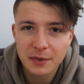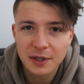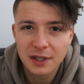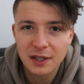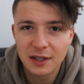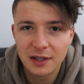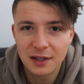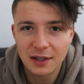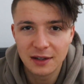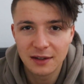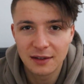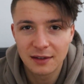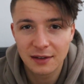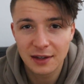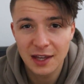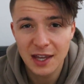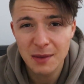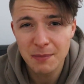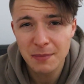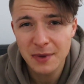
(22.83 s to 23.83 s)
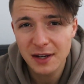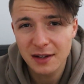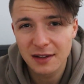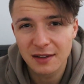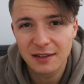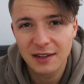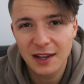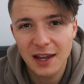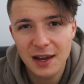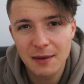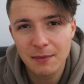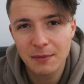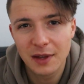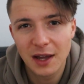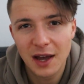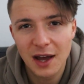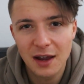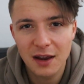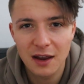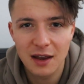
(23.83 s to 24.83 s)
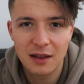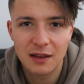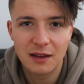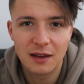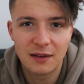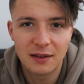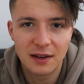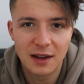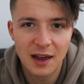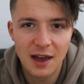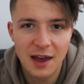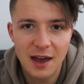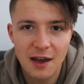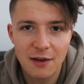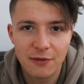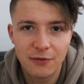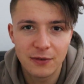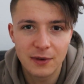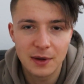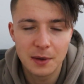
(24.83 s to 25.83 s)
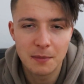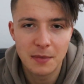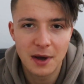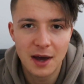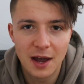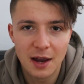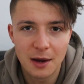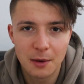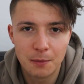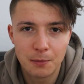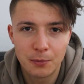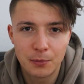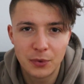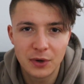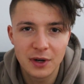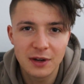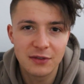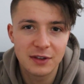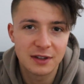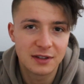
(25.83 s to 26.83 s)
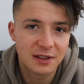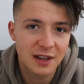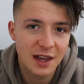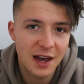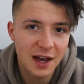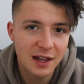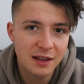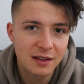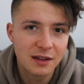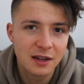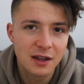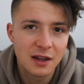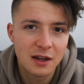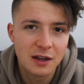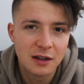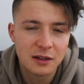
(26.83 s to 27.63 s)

me is keeping the same diet as I have in my previous cut.